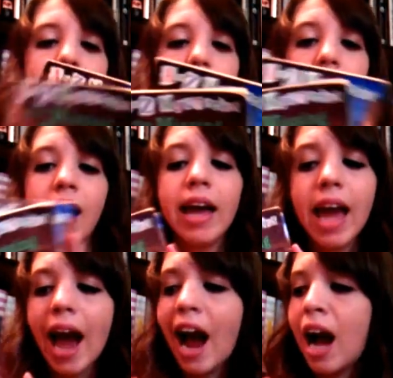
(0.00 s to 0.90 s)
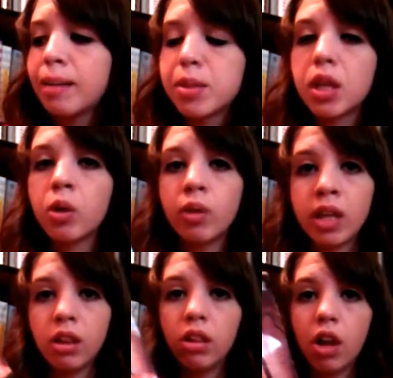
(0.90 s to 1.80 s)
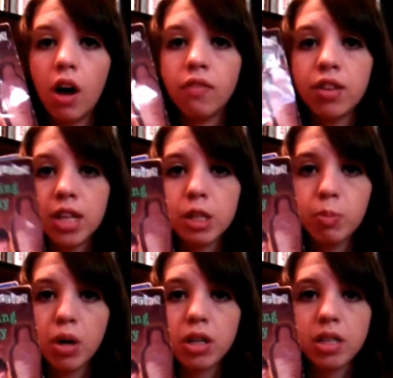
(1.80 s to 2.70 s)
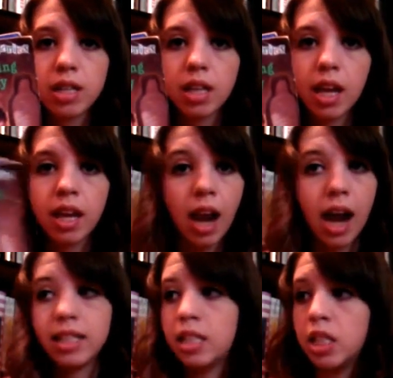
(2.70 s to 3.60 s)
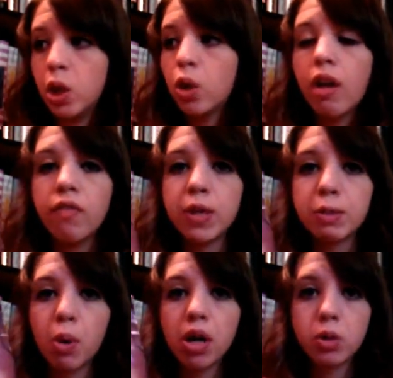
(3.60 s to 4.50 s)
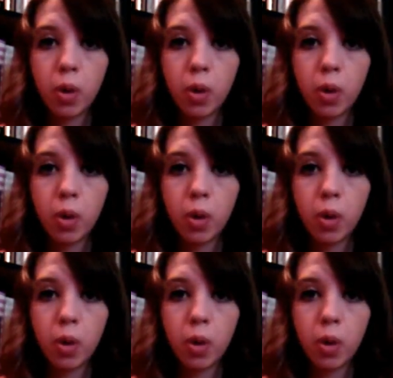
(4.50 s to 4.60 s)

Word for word: I absolutely loved these books as a kid. I still love these books.